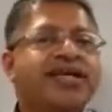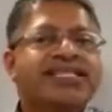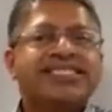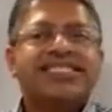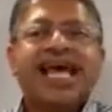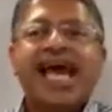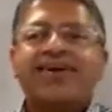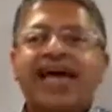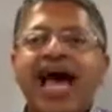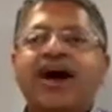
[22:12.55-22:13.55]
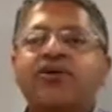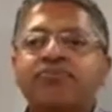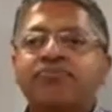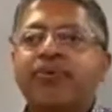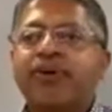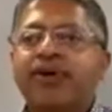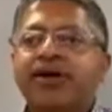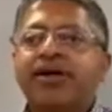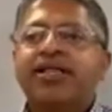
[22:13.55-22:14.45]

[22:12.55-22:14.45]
stand out more